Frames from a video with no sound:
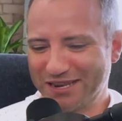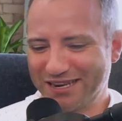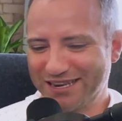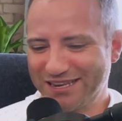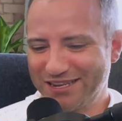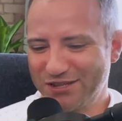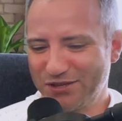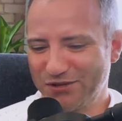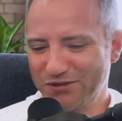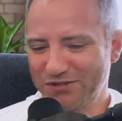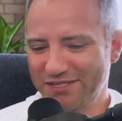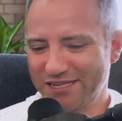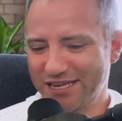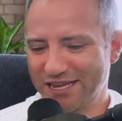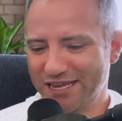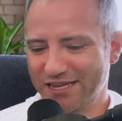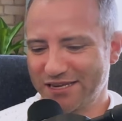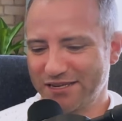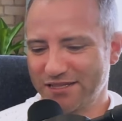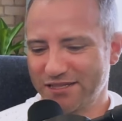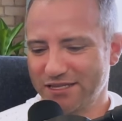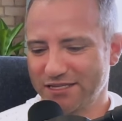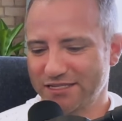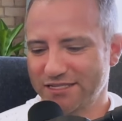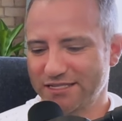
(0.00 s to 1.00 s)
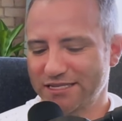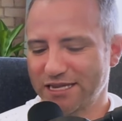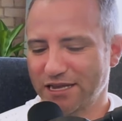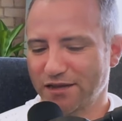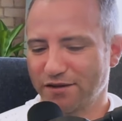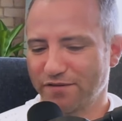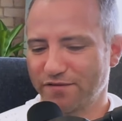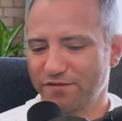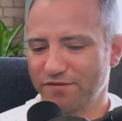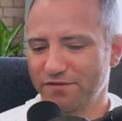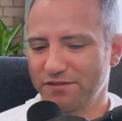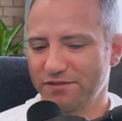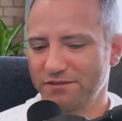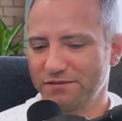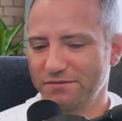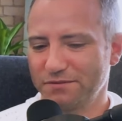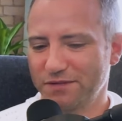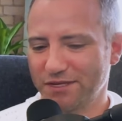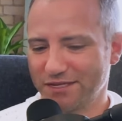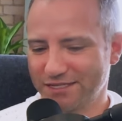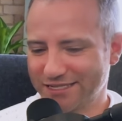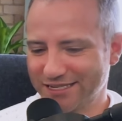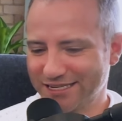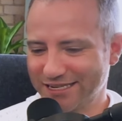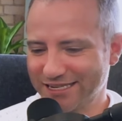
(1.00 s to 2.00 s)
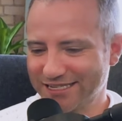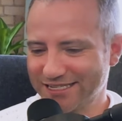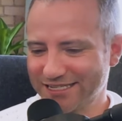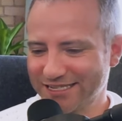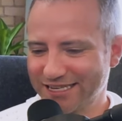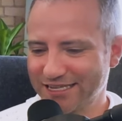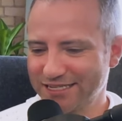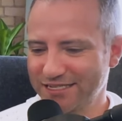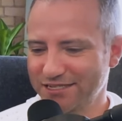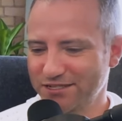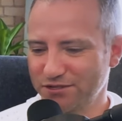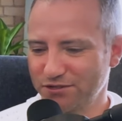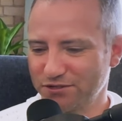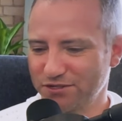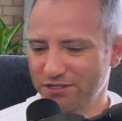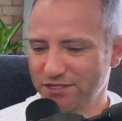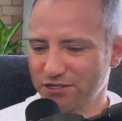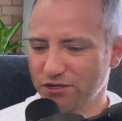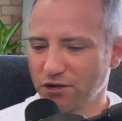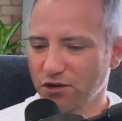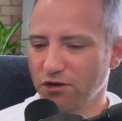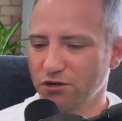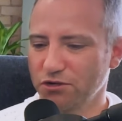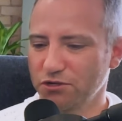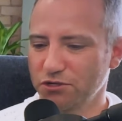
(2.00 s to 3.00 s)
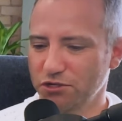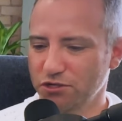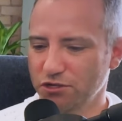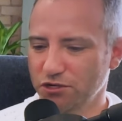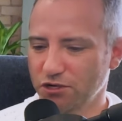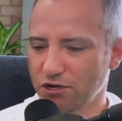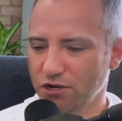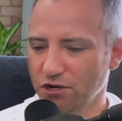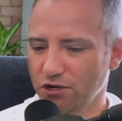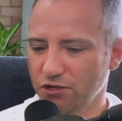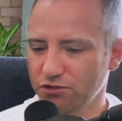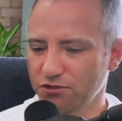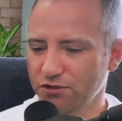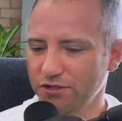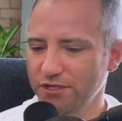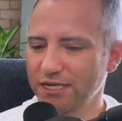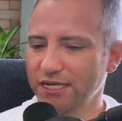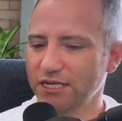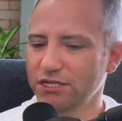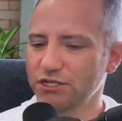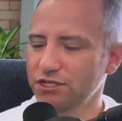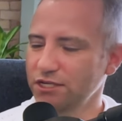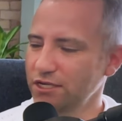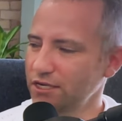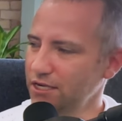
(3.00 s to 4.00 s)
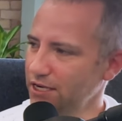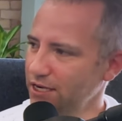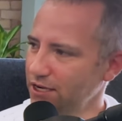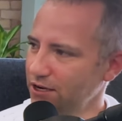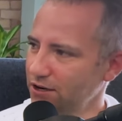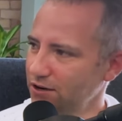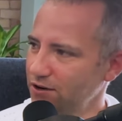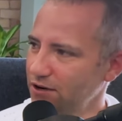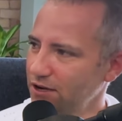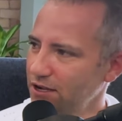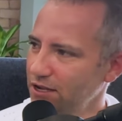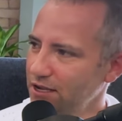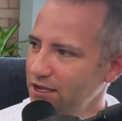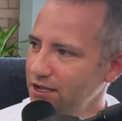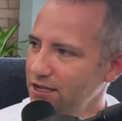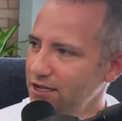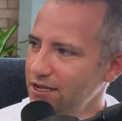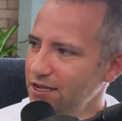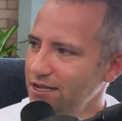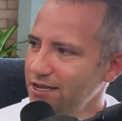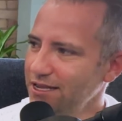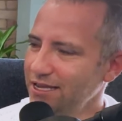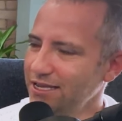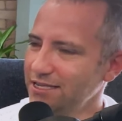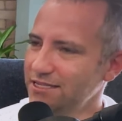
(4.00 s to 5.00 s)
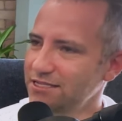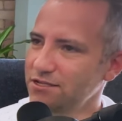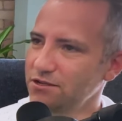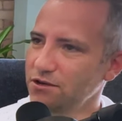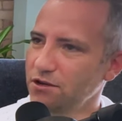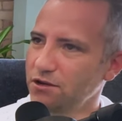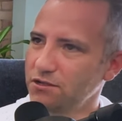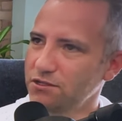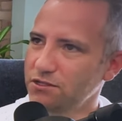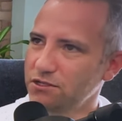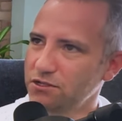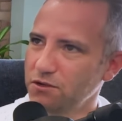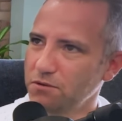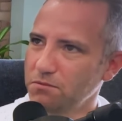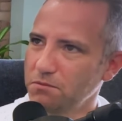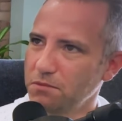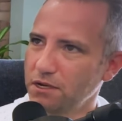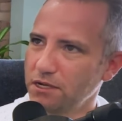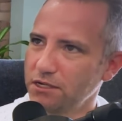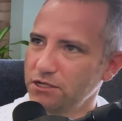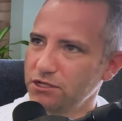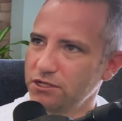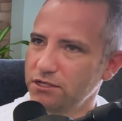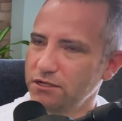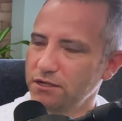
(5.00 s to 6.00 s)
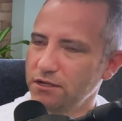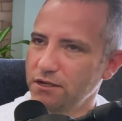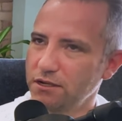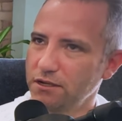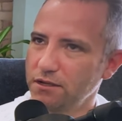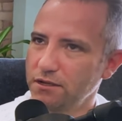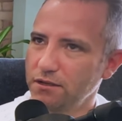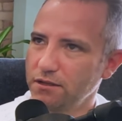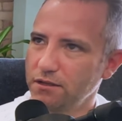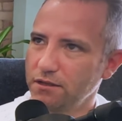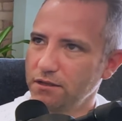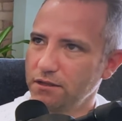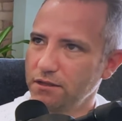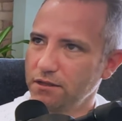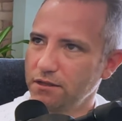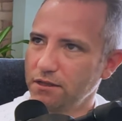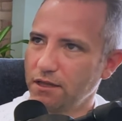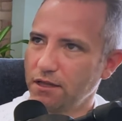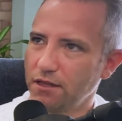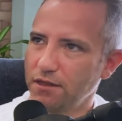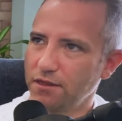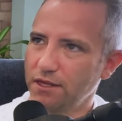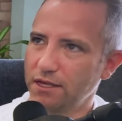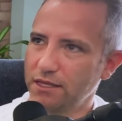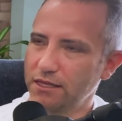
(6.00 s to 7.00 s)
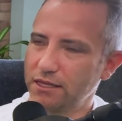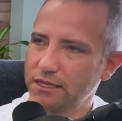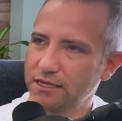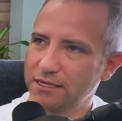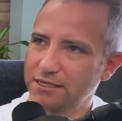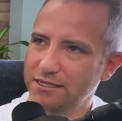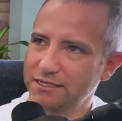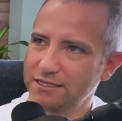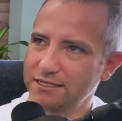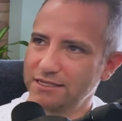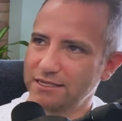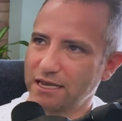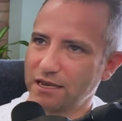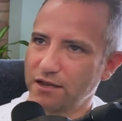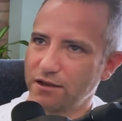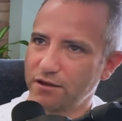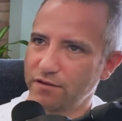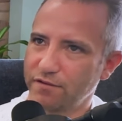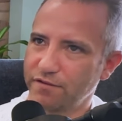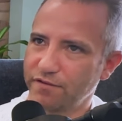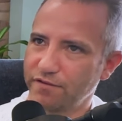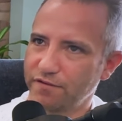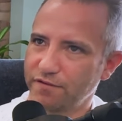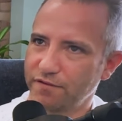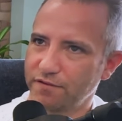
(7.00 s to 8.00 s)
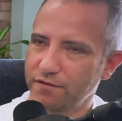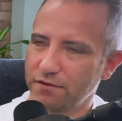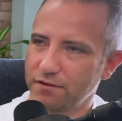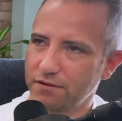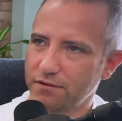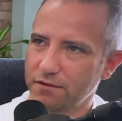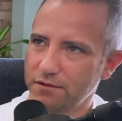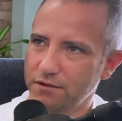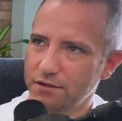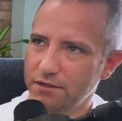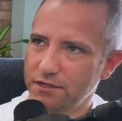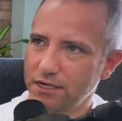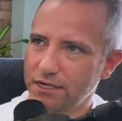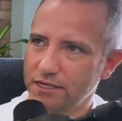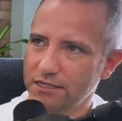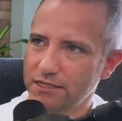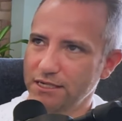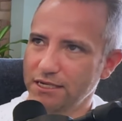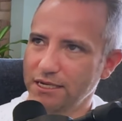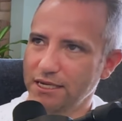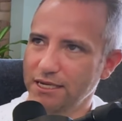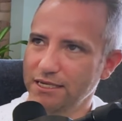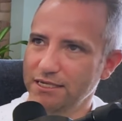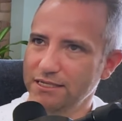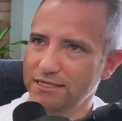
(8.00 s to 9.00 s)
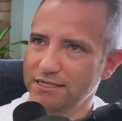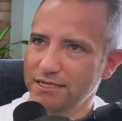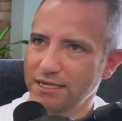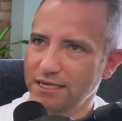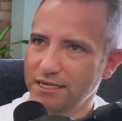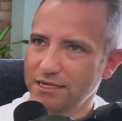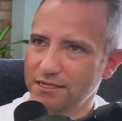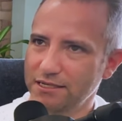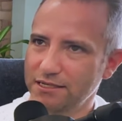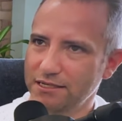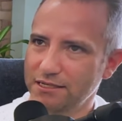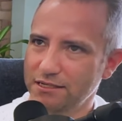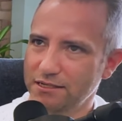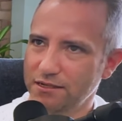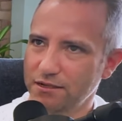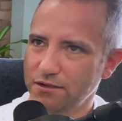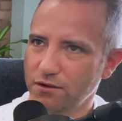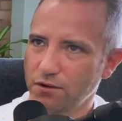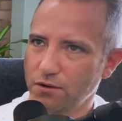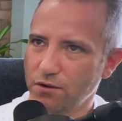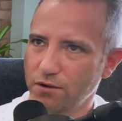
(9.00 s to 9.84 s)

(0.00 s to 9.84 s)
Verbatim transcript: yeah. you said the self doesn't exist. There's this con- contradiction here. It's not so much that the self doesn't exist, or